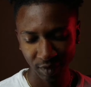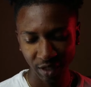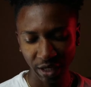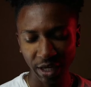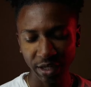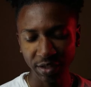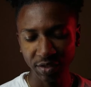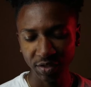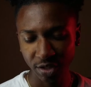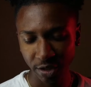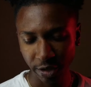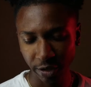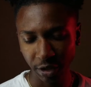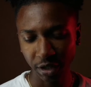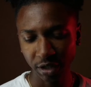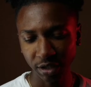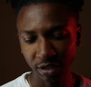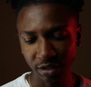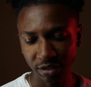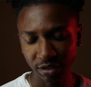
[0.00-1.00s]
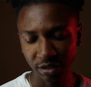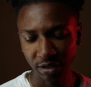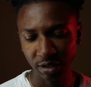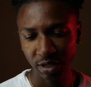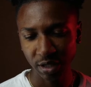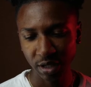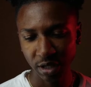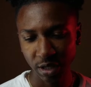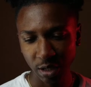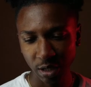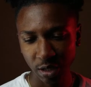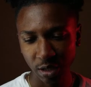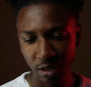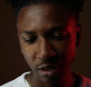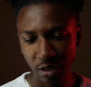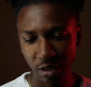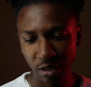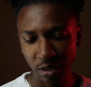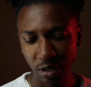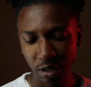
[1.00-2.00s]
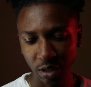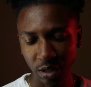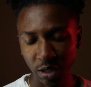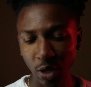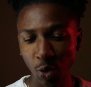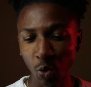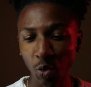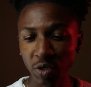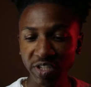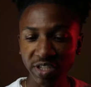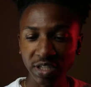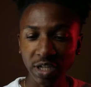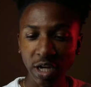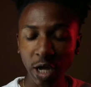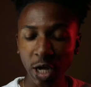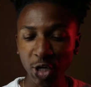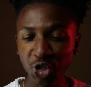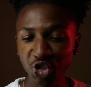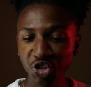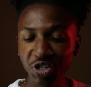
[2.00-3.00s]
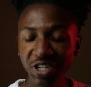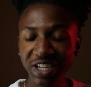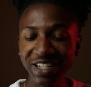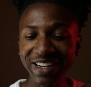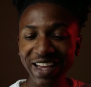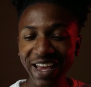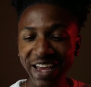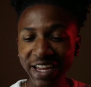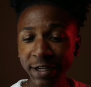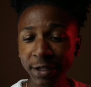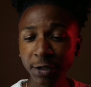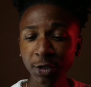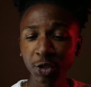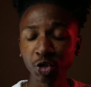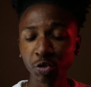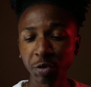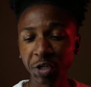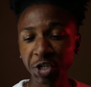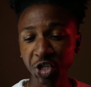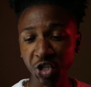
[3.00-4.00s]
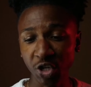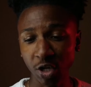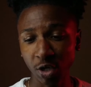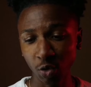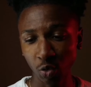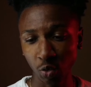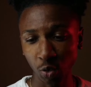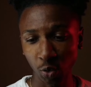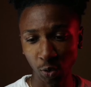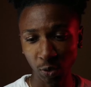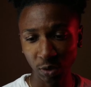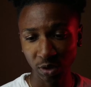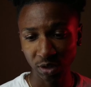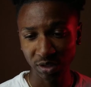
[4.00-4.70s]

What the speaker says: Hey Siri, what's the 180-degree shutter rule?